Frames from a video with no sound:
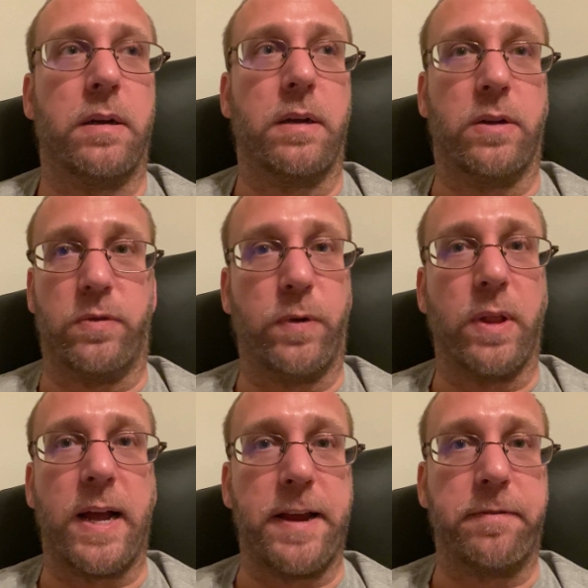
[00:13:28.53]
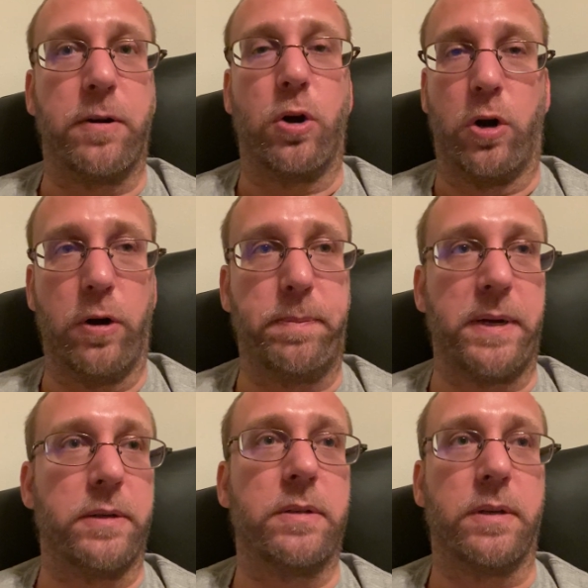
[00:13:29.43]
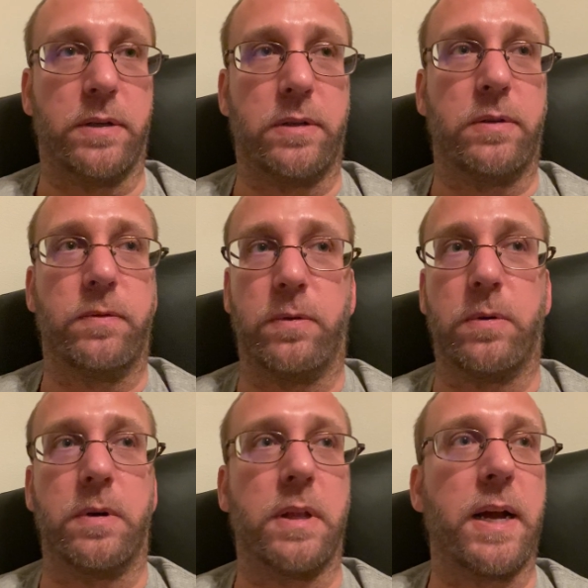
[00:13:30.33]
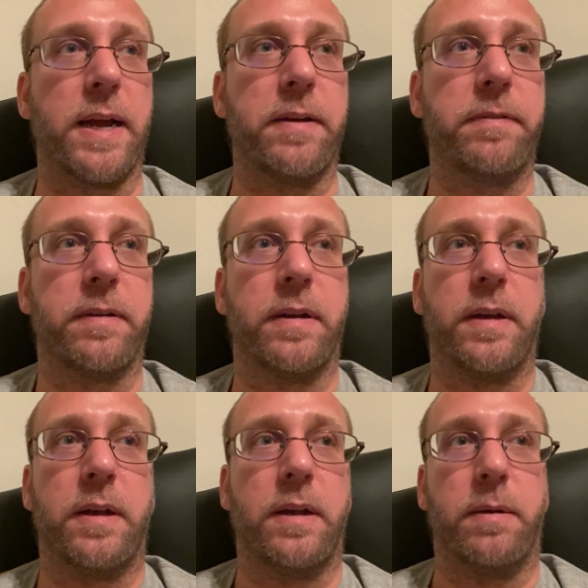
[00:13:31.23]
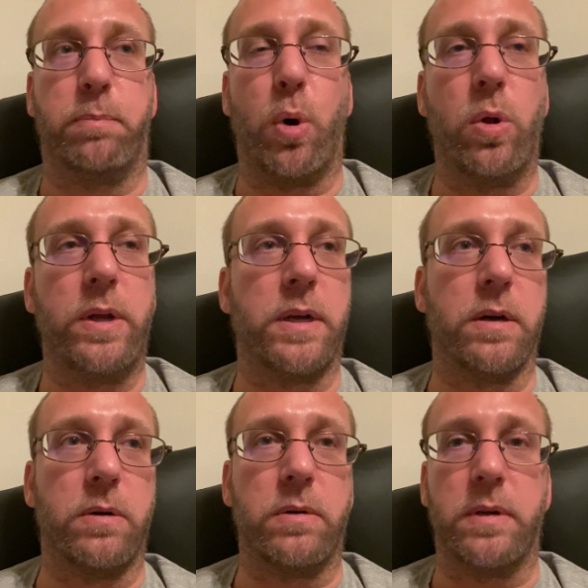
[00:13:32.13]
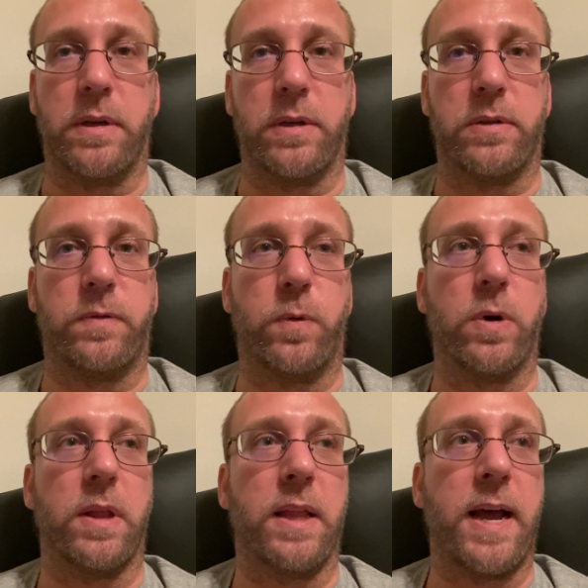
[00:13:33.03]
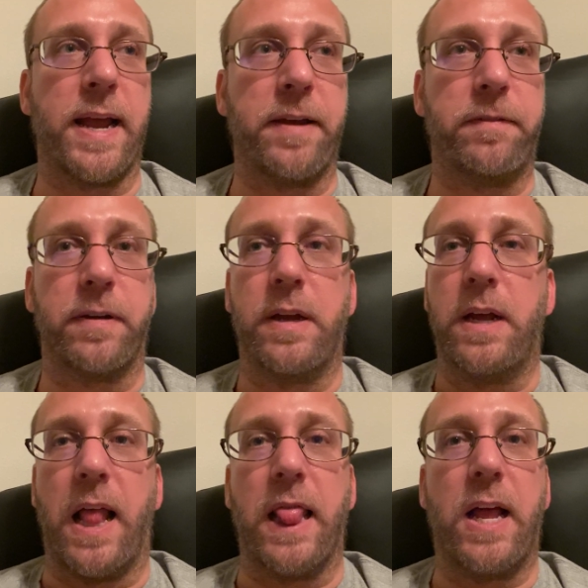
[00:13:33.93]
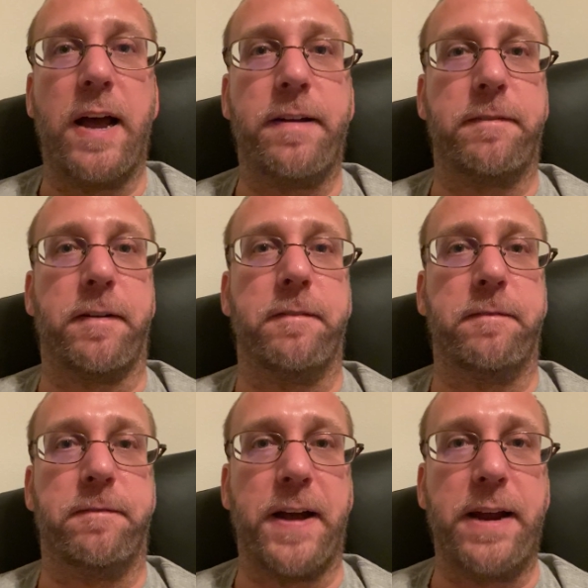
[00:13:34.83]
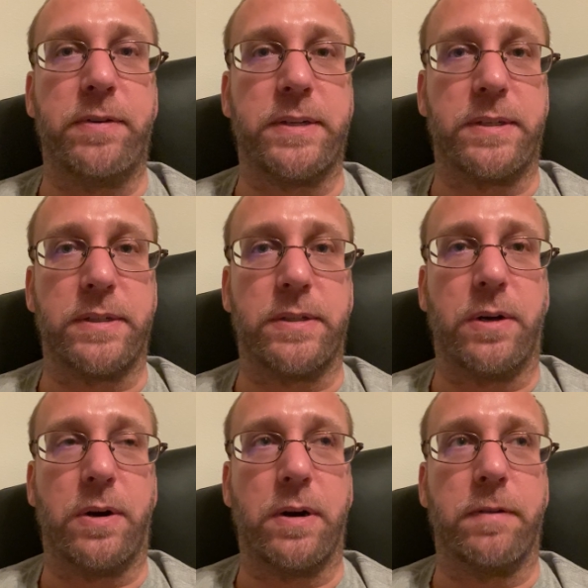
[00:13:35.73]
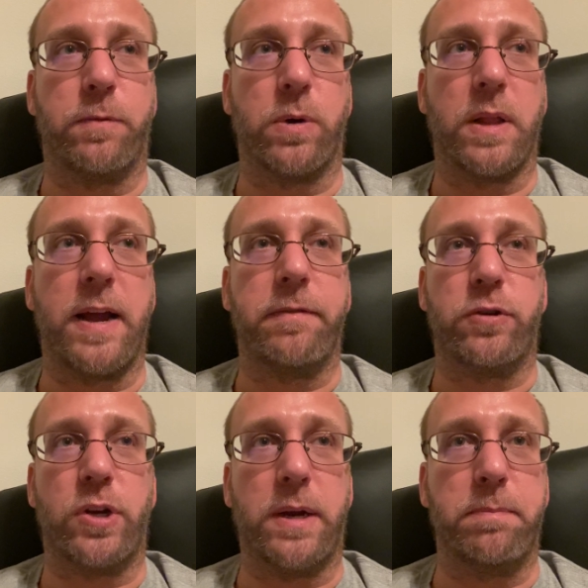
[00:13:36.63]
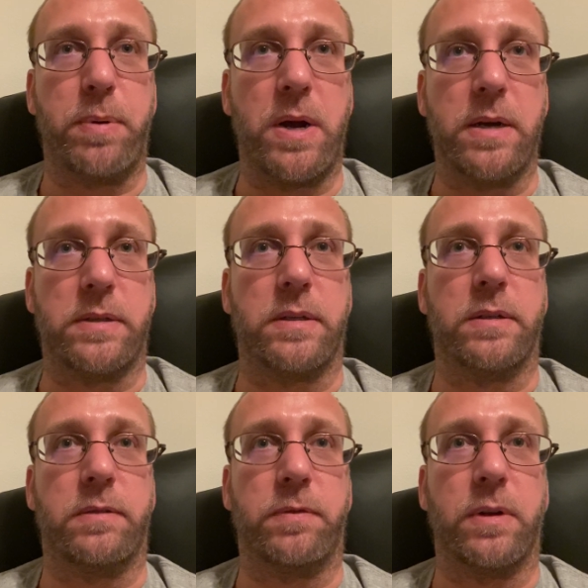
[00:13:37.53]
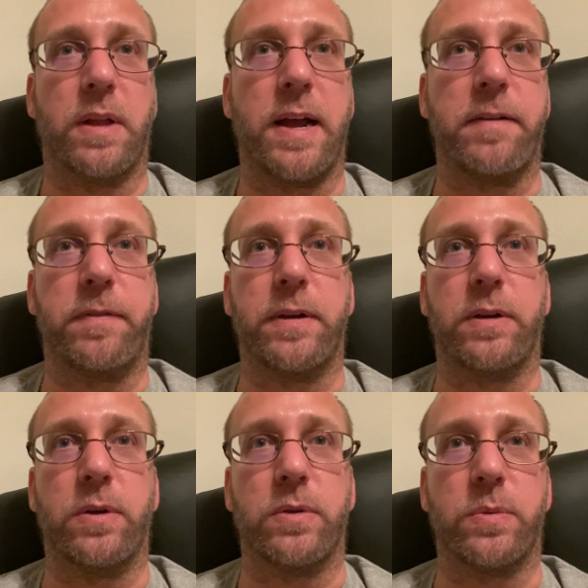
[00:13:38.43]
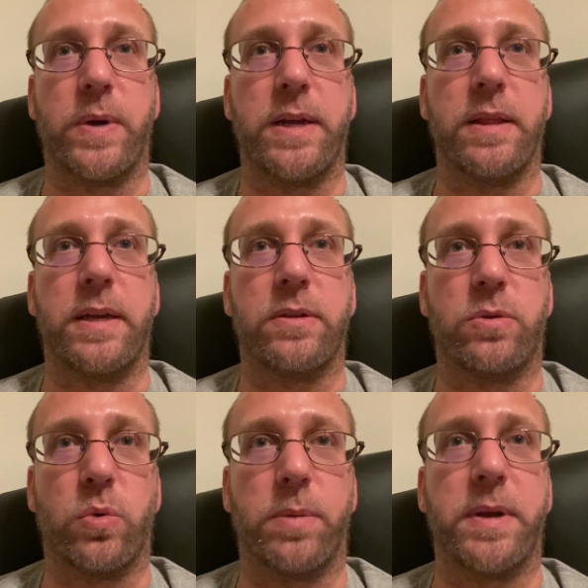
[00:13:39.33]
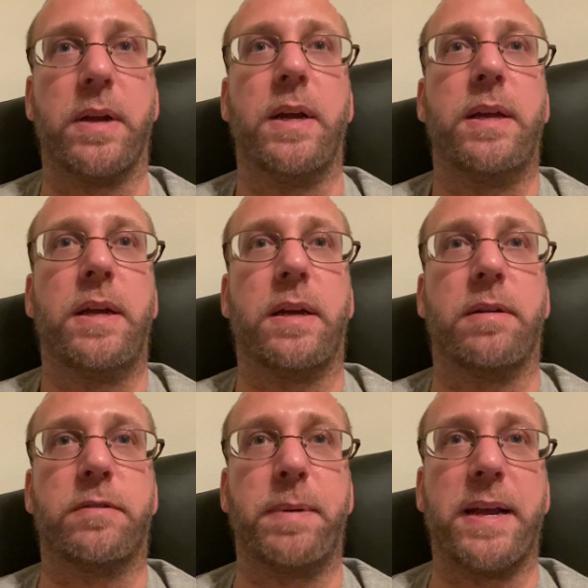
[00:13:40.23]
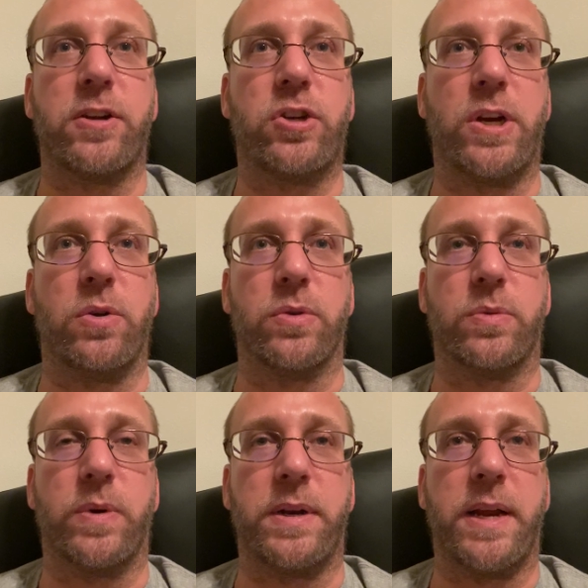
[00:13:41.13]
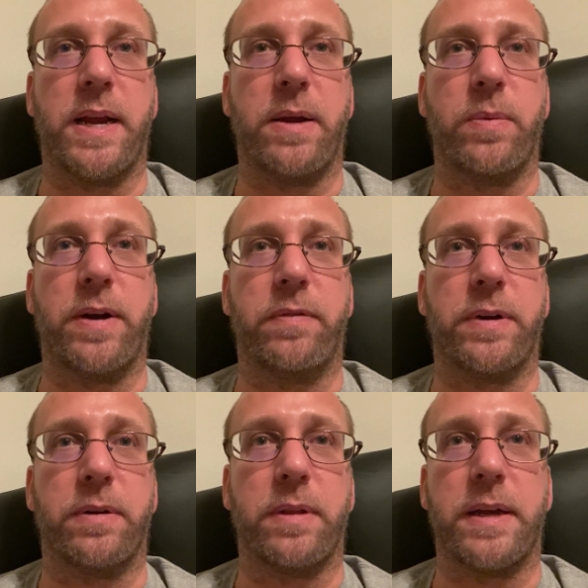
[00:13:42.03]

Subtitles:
is for life, herpes is for life, polio is for life, a lot of viruses are for life. Chickenpox is for life. It goes away, lays dormant, and it comes back as shingles one day whenever you're